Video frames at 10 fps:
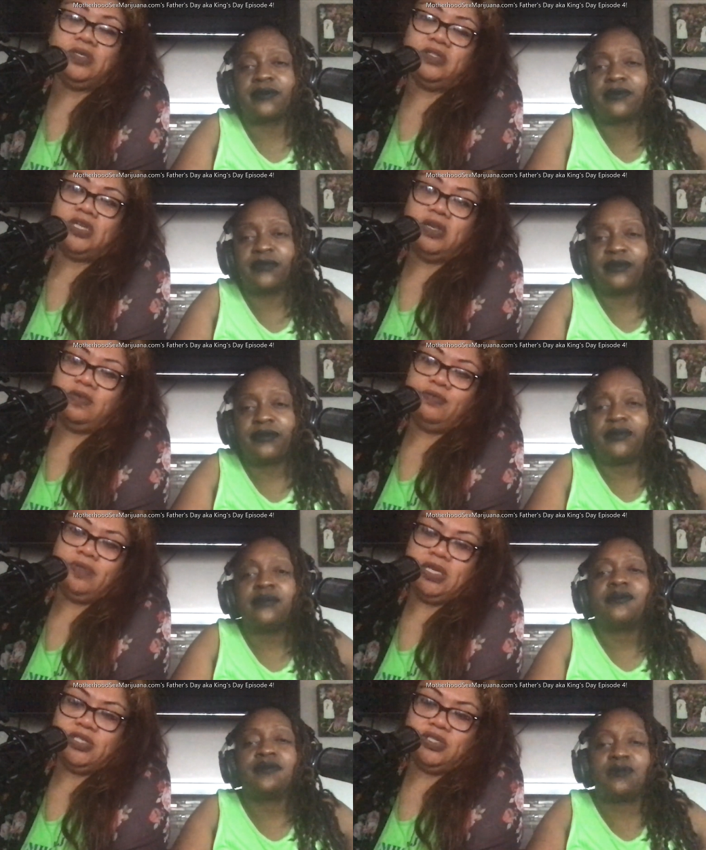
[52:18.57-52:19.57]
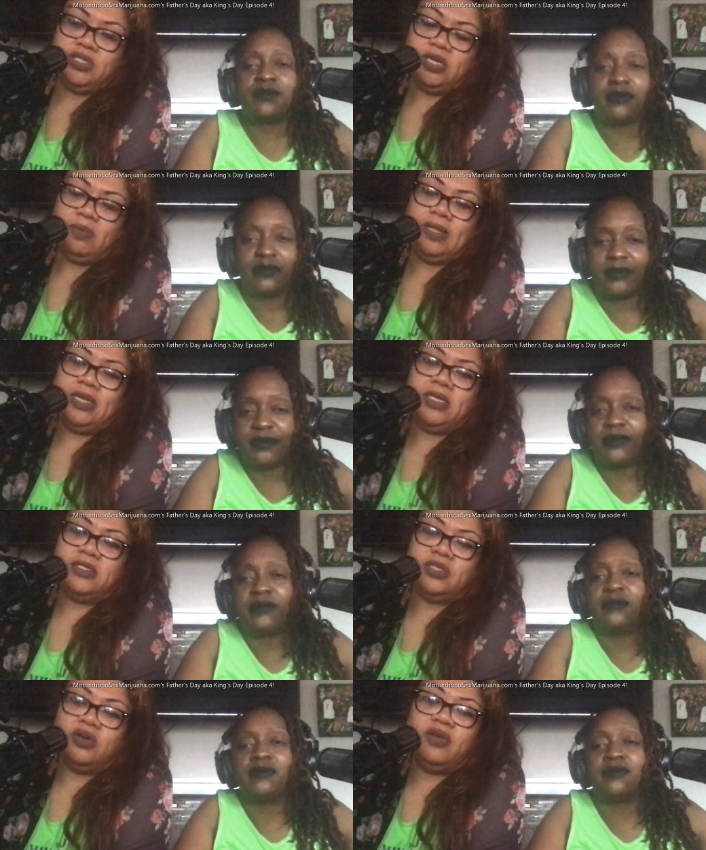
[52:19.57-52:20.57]
Speaker 1: genuine relationship in his
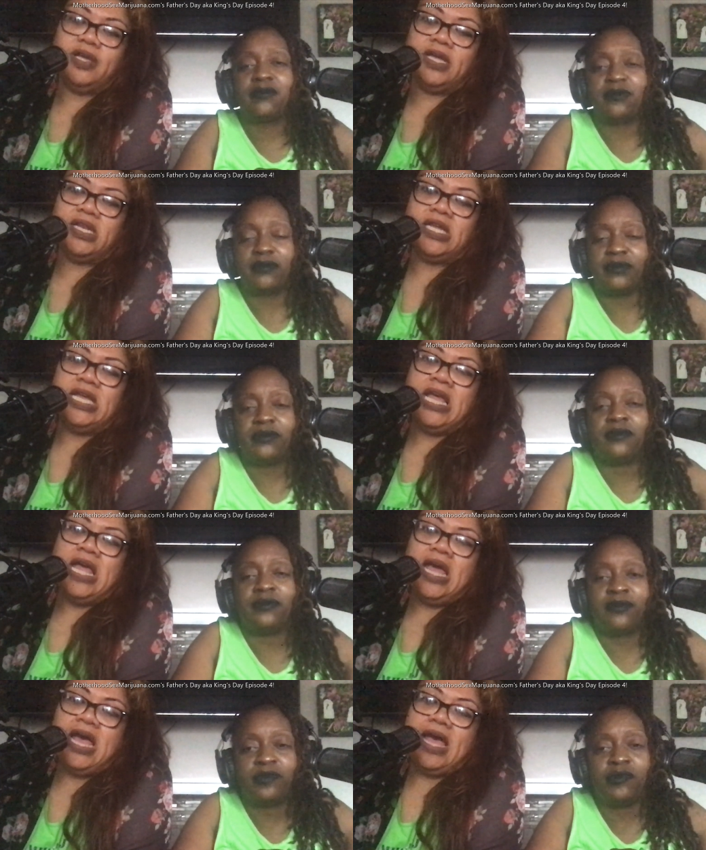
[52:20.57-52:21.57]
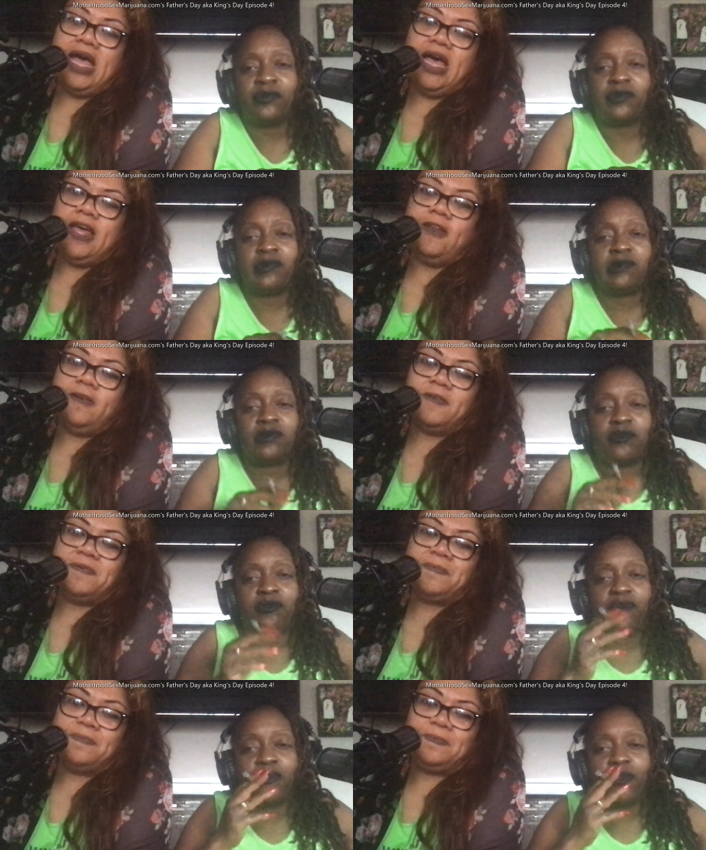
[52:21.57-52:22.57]
adulthood, mm-hmm. and
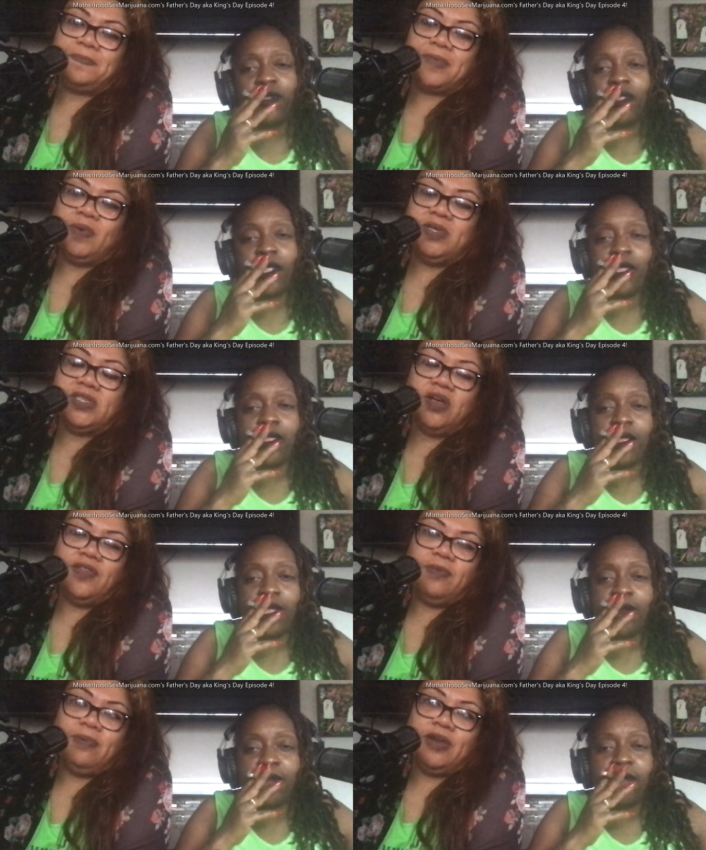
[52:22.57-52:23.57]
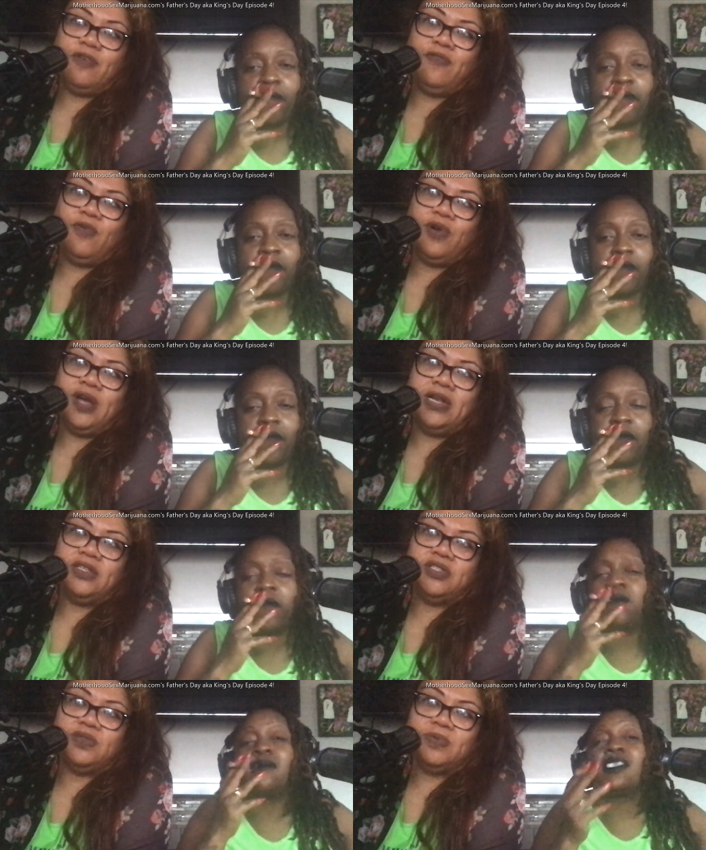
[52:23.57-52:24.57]
was all the better for it, and
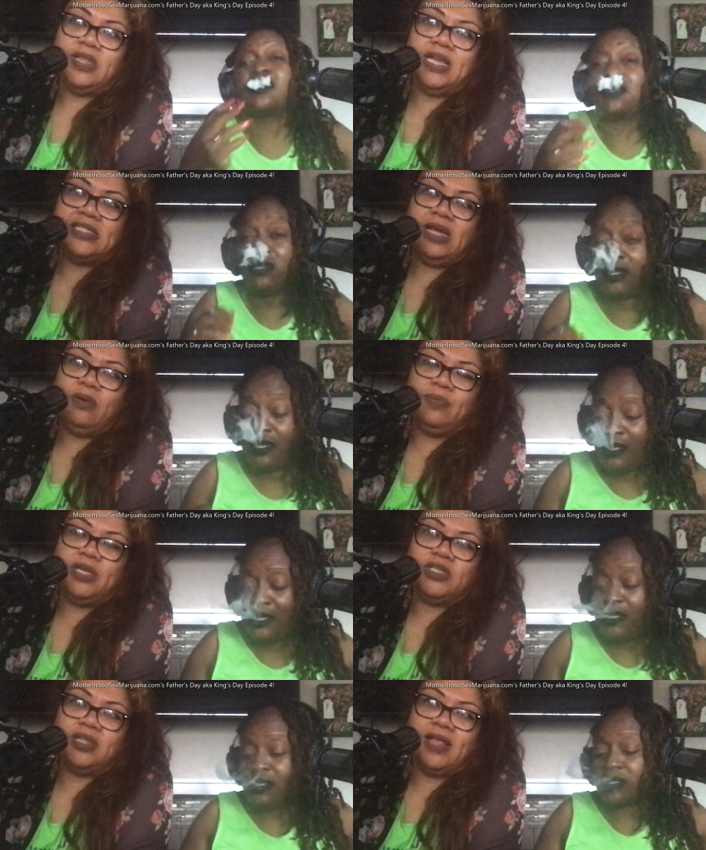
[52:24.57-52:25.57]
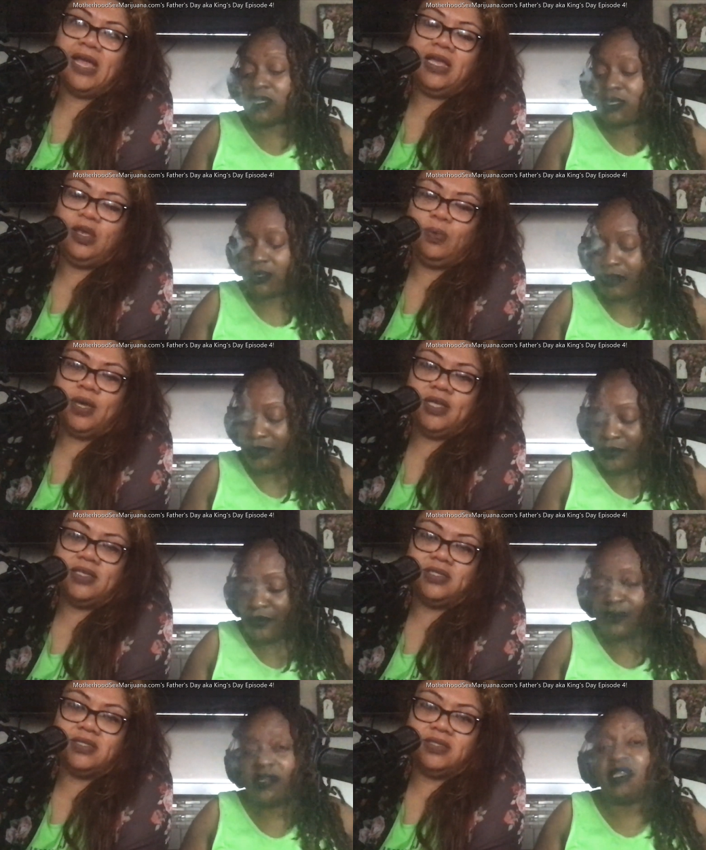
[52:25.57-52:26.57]
just realized how much alike he
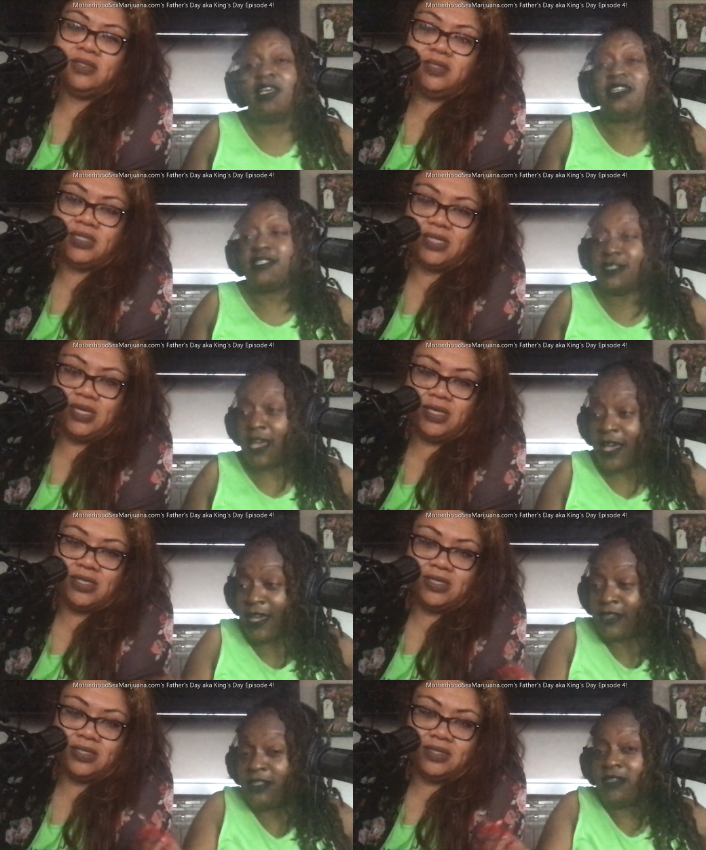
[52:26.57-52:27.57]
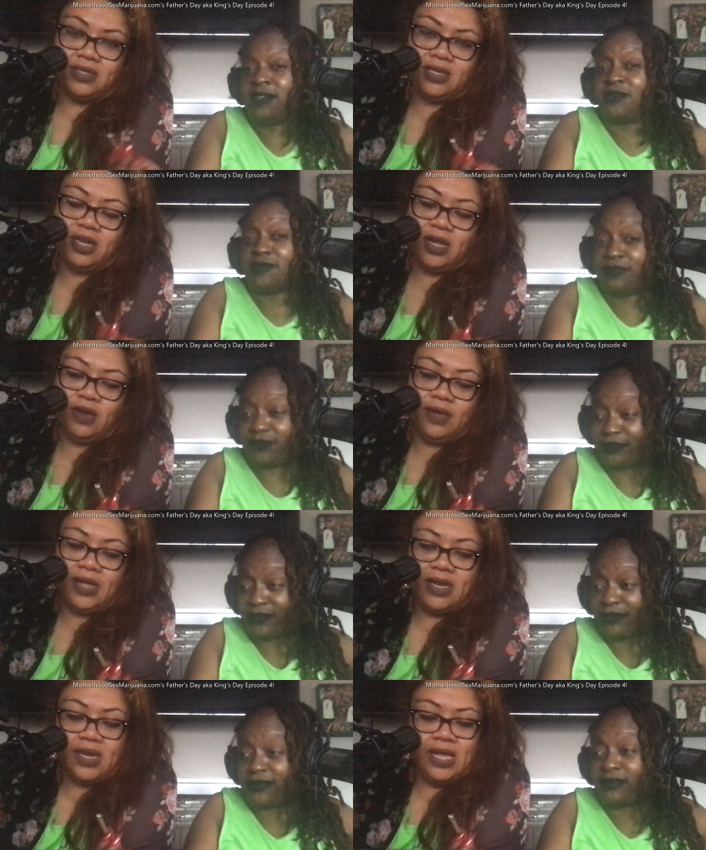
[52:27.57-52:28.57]
was. Exactly. Him, you know,
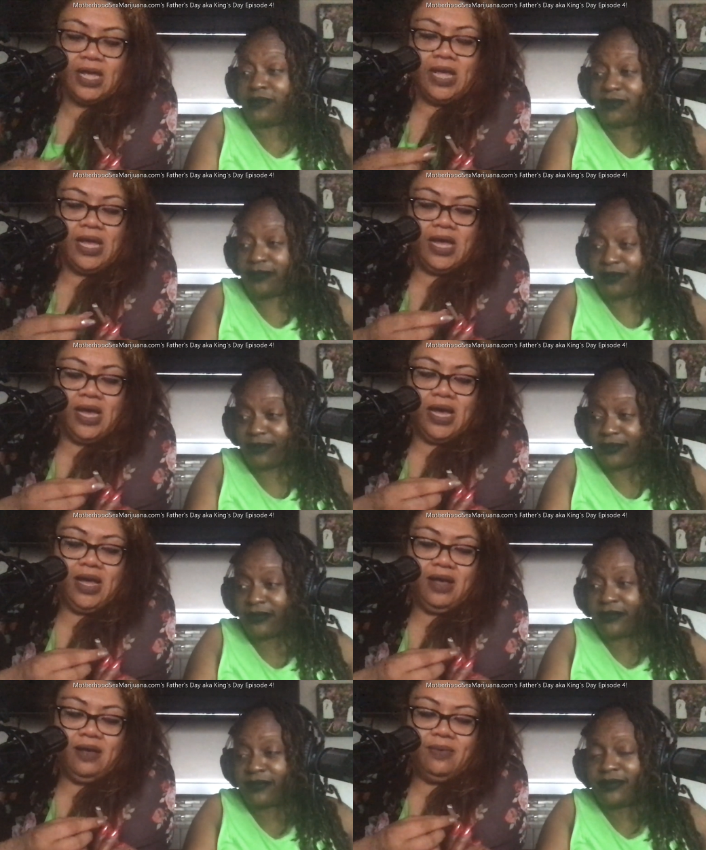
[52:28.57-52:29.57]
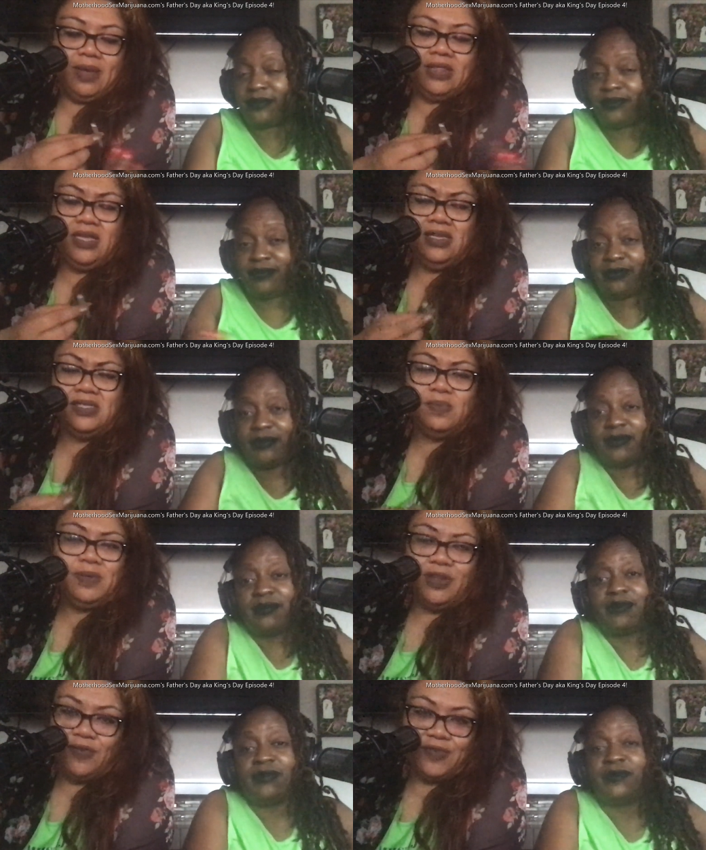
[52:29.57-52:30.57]
and. Um, I think it's a
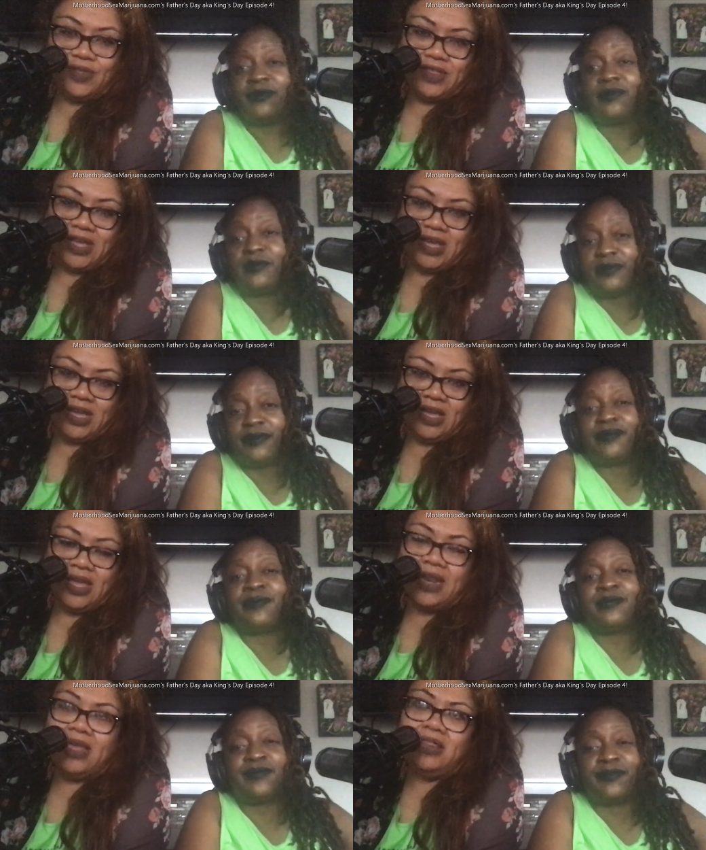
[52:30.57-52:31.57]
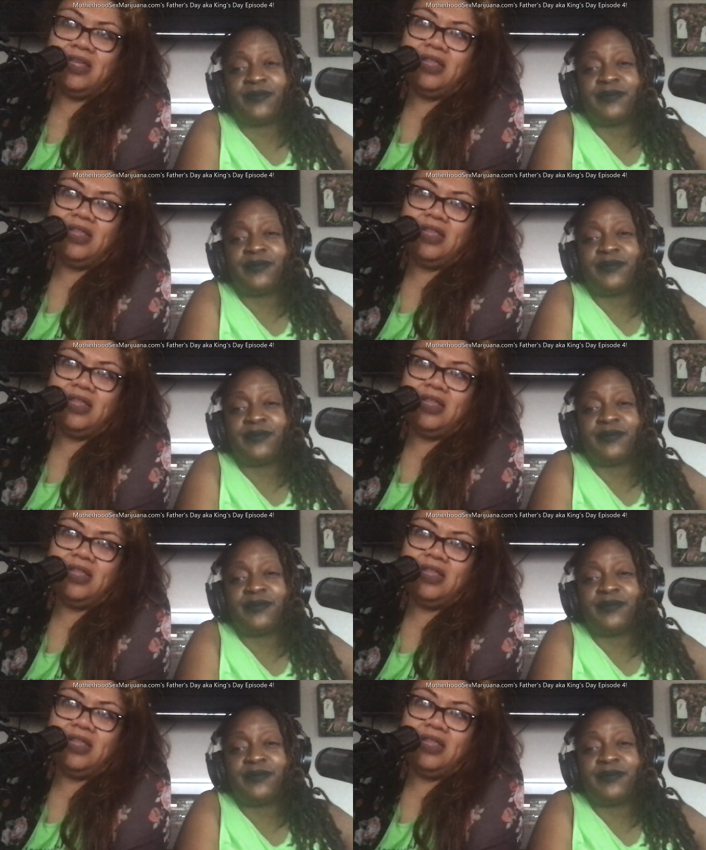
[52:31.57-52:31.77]
beautiful thing. Mm-hmm. And I think